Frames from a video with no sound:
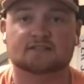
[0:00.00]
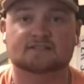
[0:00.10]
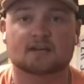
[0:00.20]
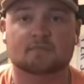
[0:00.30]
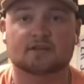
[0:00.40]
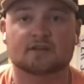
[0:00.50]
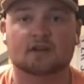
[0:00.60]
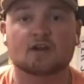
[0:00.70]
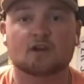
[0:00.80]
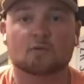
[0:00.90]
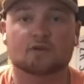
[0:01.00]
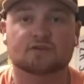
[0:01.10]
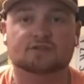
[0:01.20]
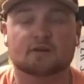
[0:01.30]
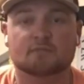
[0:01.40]
this time of year when
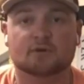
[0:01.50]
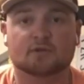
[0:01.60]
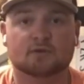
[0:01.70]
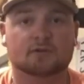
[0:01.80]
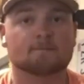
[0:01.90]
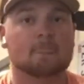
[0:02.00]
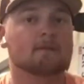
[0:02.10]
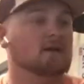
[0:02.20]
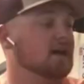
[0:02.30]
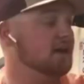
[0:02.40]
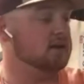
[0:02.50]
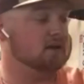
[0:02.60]
using a mirror lure.